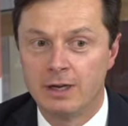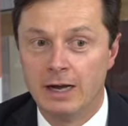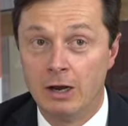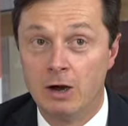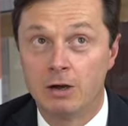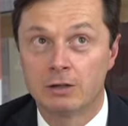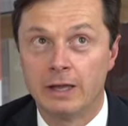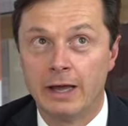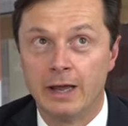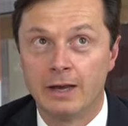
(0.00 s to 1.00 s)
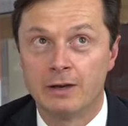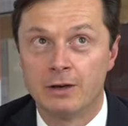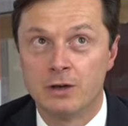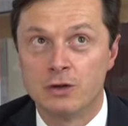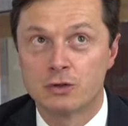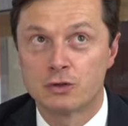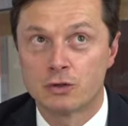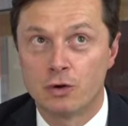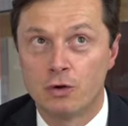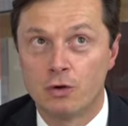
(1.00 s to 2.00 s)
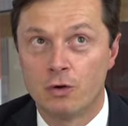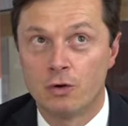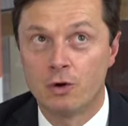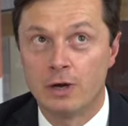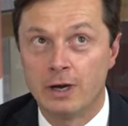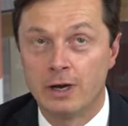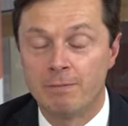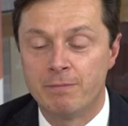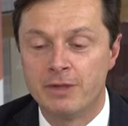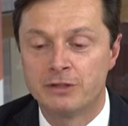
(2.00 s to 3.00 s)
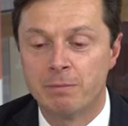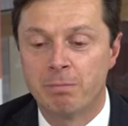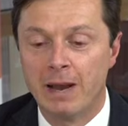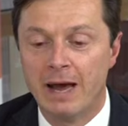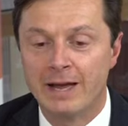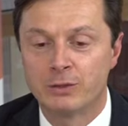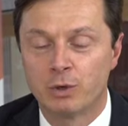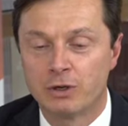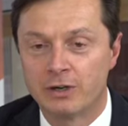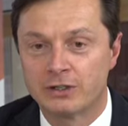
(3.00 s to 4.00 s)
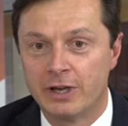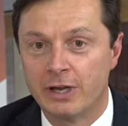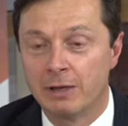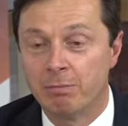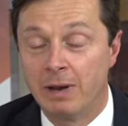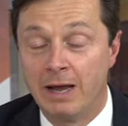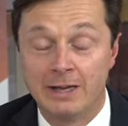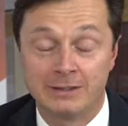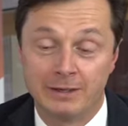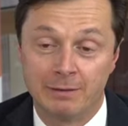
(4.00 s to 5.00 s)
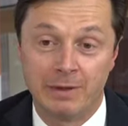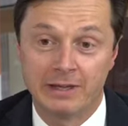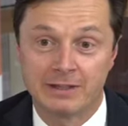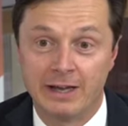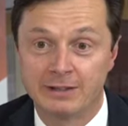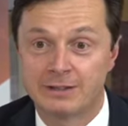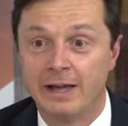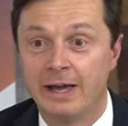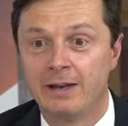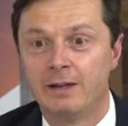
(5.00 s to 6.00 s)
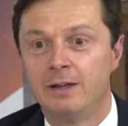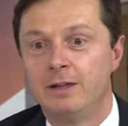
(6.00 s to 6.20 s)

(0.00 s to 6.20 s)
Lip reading: a lot, and so this implies, what you're saying implies, and it makes sense, that